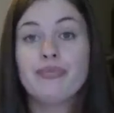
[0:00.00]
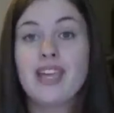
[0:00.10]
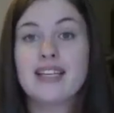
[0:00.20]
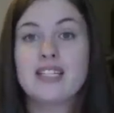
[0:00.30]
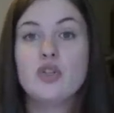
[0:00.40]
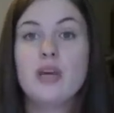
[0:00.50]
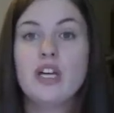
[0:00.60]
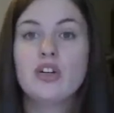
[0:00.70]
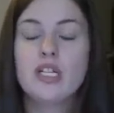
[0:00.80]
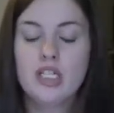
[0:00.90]
Yes, you
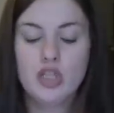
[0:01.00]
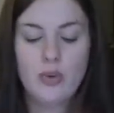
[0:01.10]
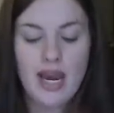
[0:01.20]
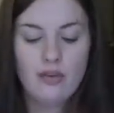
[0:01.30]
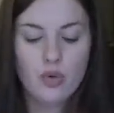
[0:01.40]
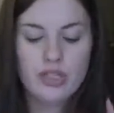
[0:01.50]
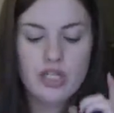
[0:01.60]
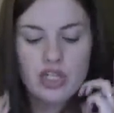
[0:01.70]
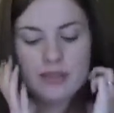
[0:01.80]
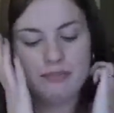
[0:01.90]
increase to 84
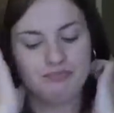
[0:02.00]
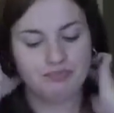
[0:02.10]
stitches.